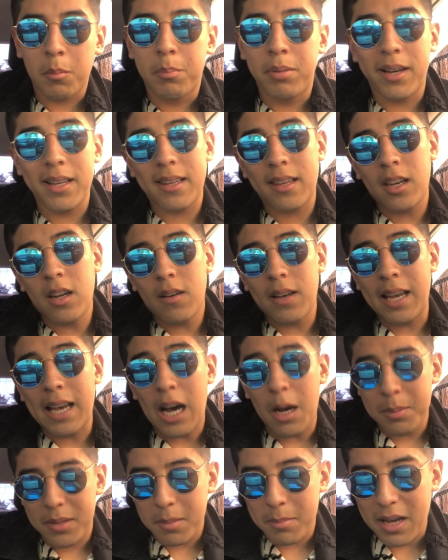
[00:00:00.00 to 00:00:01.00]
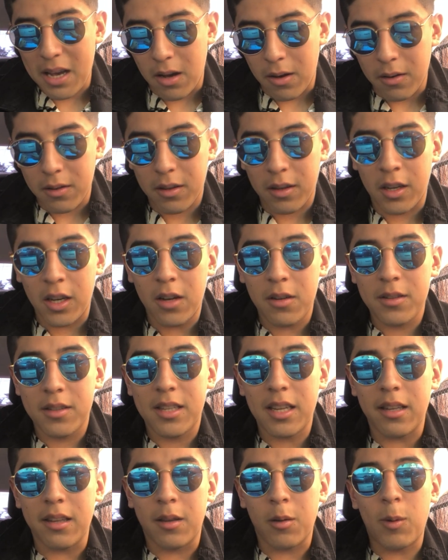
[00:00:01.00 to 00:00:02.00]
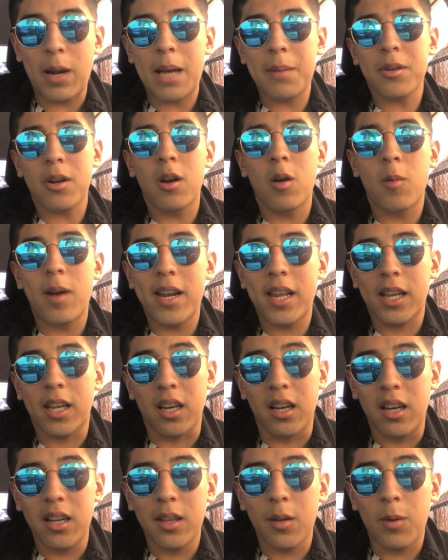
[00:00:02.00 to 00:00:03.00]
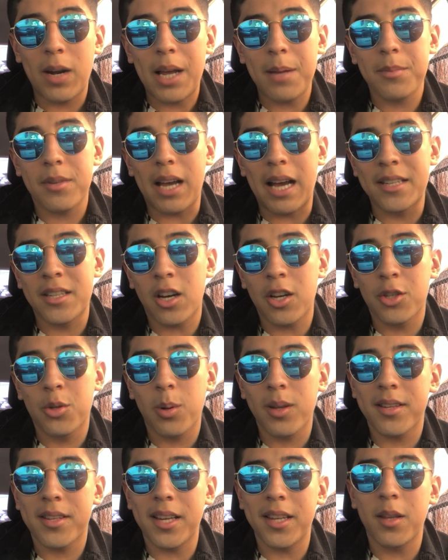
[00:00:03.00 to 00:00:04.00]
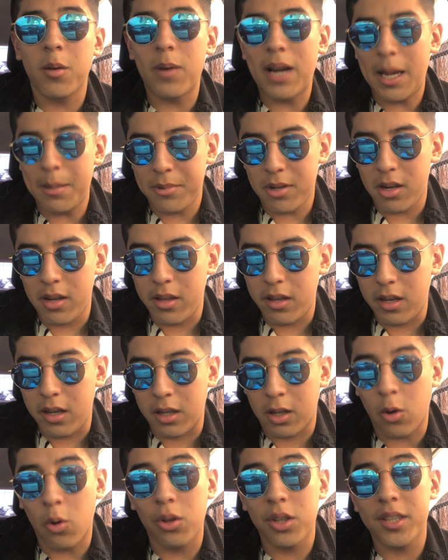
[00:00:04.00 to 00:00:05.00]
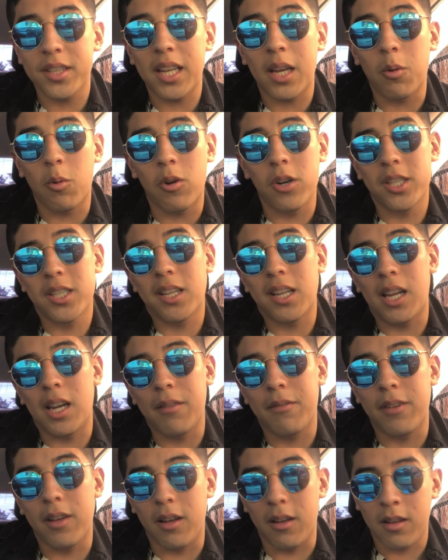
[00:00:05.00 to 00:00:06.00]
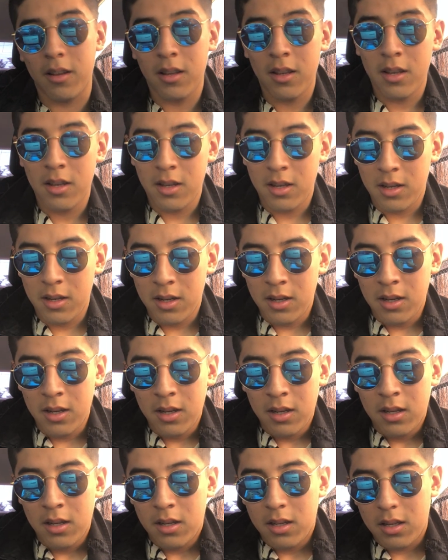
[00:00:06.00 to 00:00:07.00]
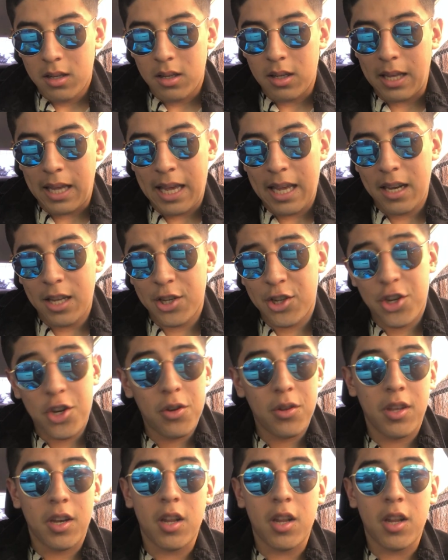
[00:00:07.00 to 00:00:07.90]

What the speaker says: But, it helps them out. The Rams are already good. I saw a tweet saying the Rams are the Golden State Warriors of the NFL. And it's true.